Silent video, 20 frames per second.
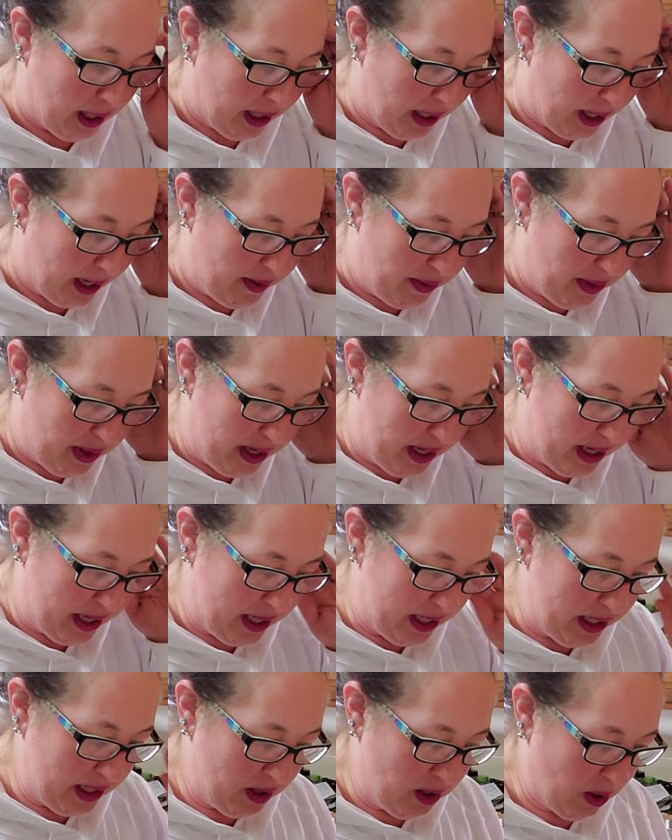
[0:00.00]
And
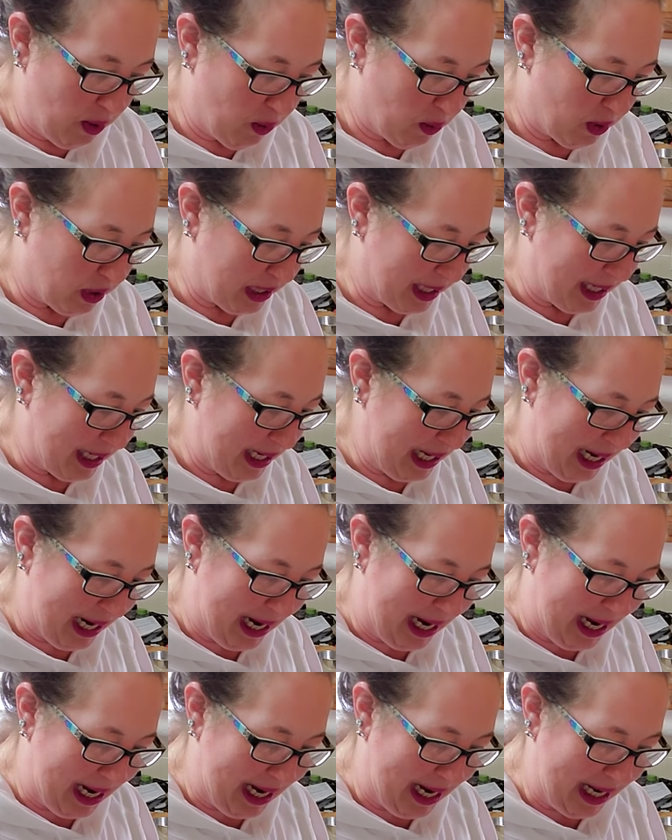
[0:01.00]
then we're gonna
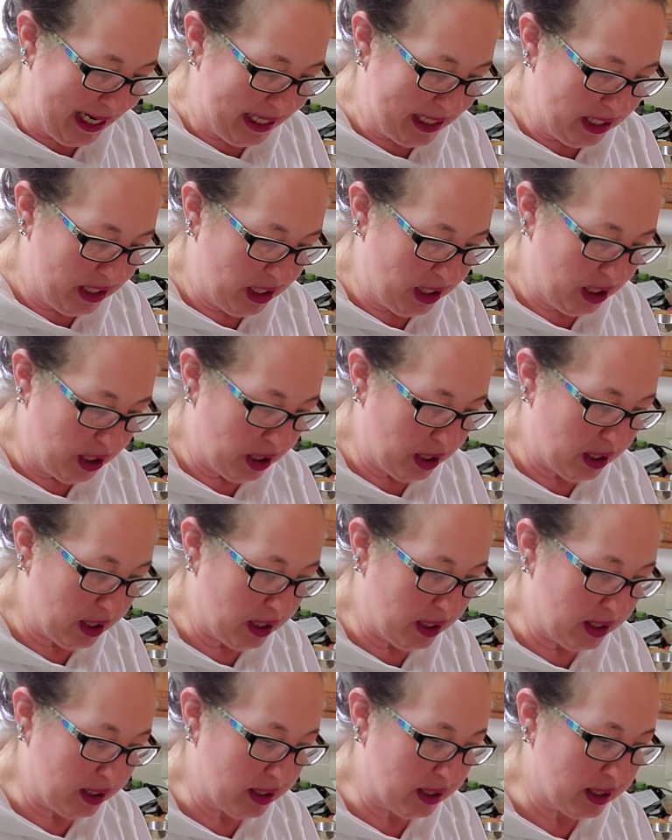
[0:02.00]
add,
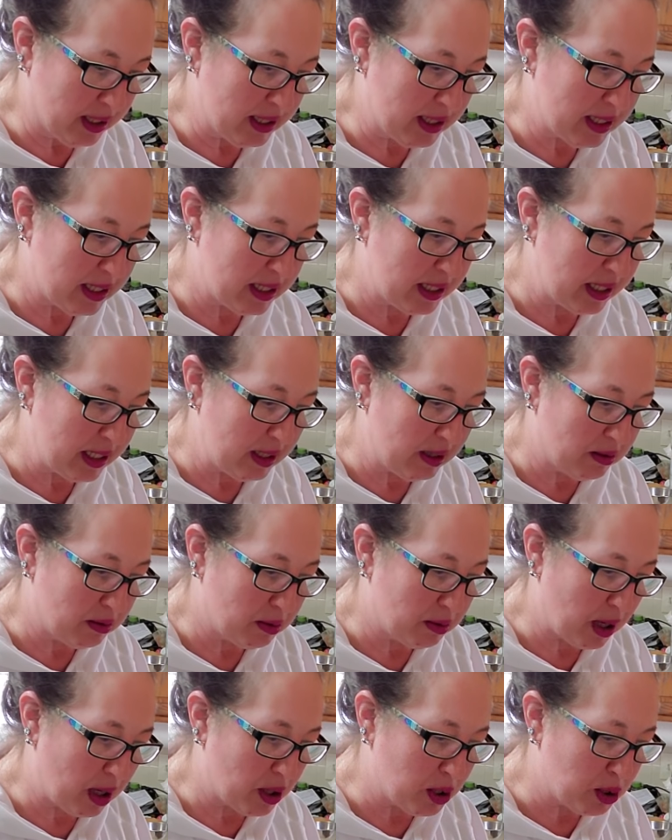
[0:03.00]
let's see,
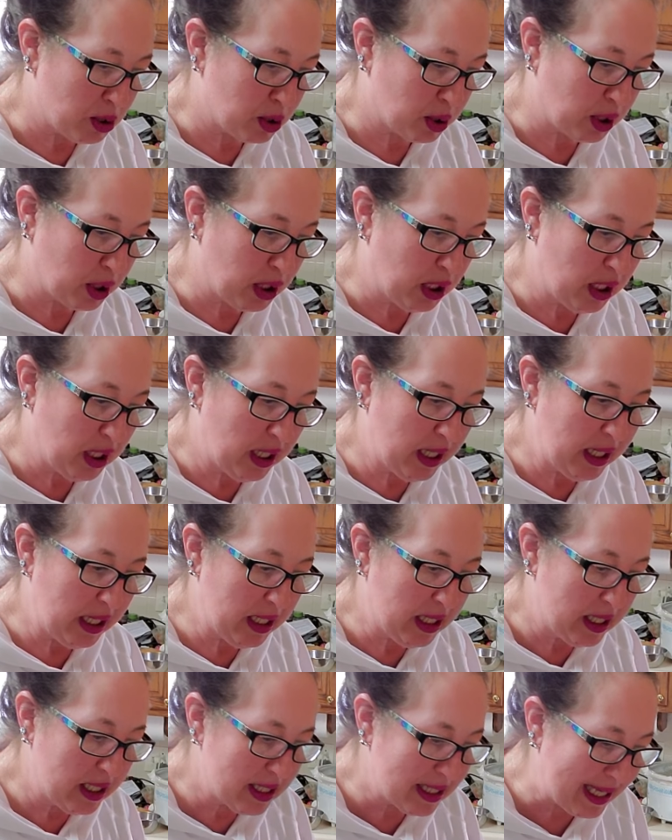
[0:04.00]
our sugar
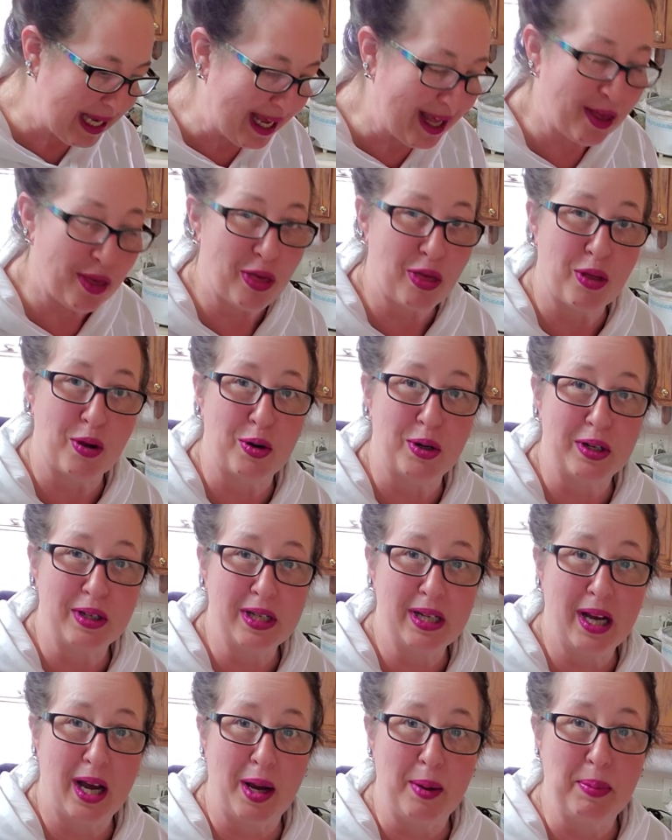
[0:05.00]
is 1/3
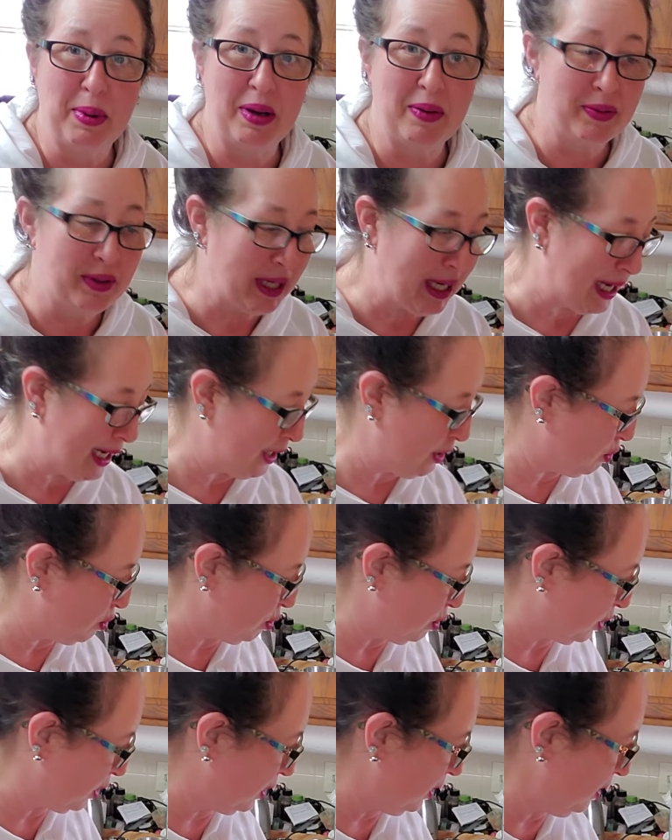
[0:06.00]
cup of cane
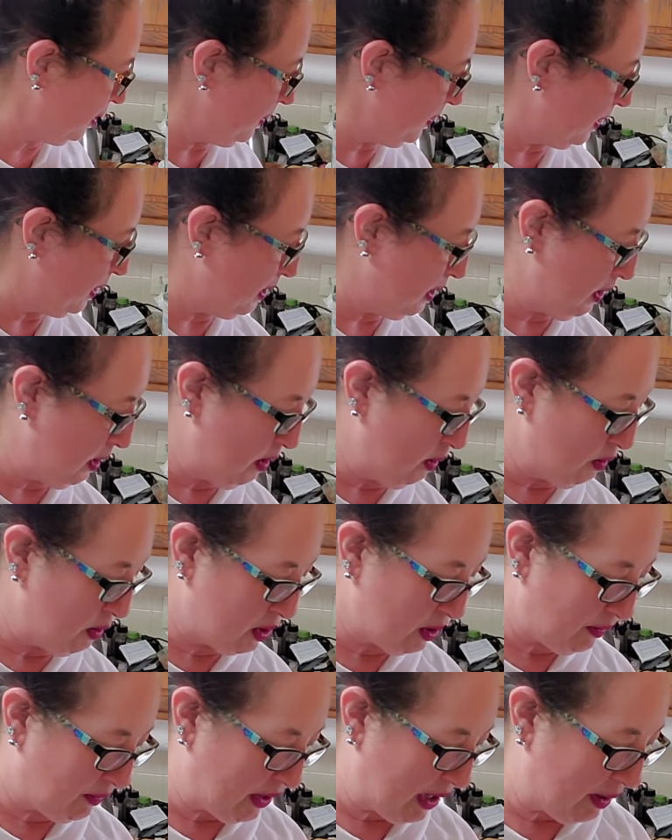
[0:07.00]
sugar, which
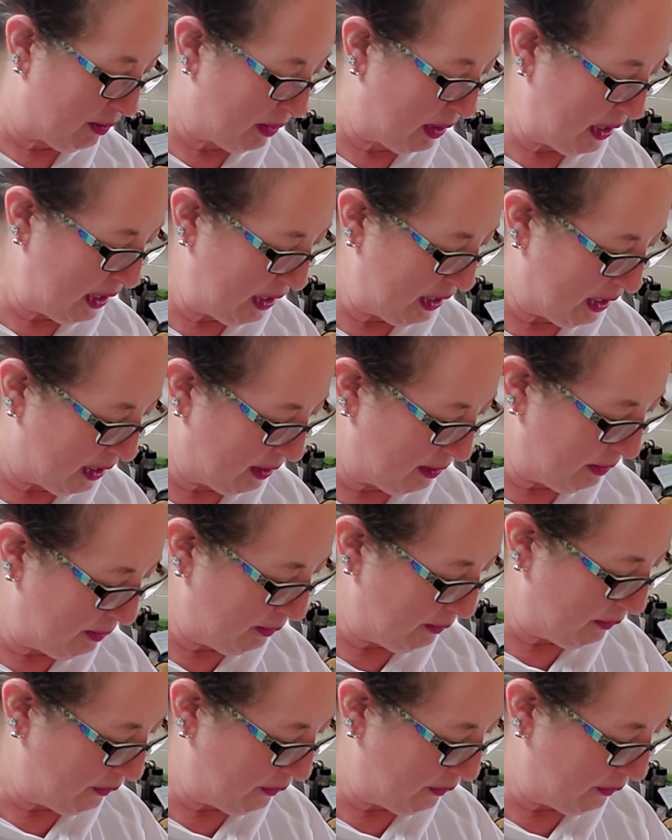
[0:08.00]
I've got right here.